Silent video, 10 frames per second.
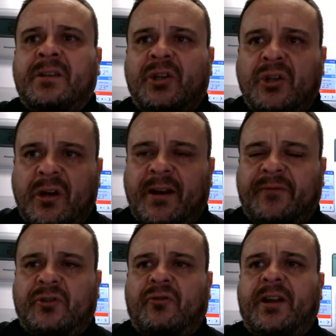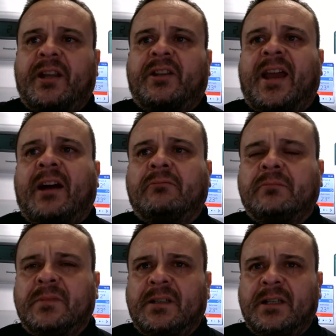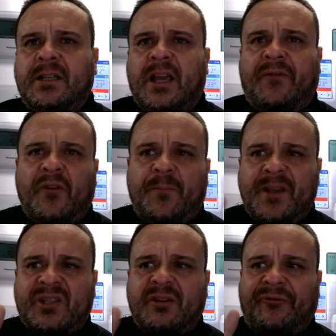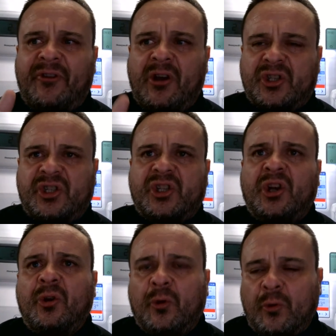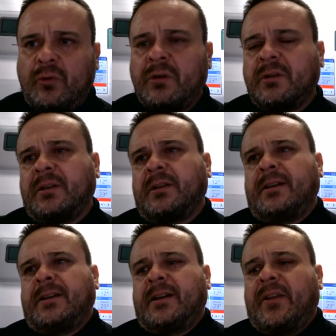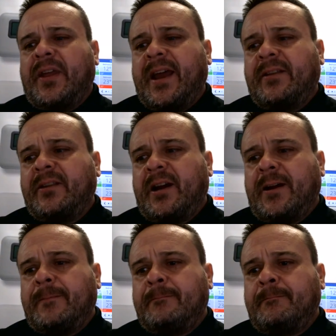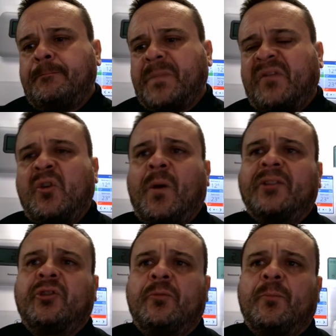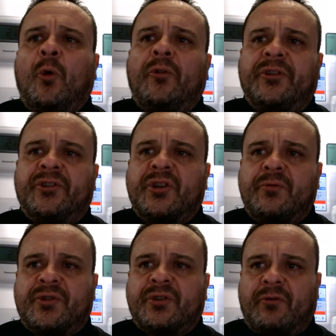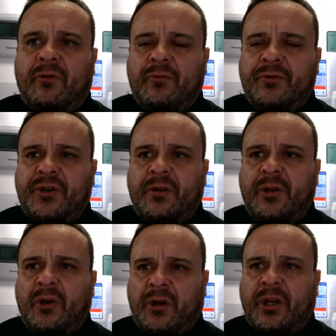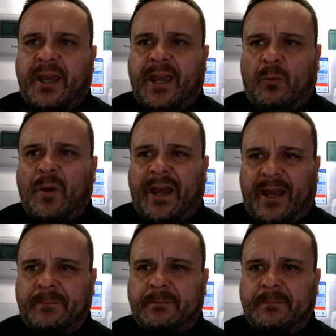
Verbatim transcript: you don't have to drain it down. If you've missed the first two, then um, if you undo more than two screws, you're going to get wet.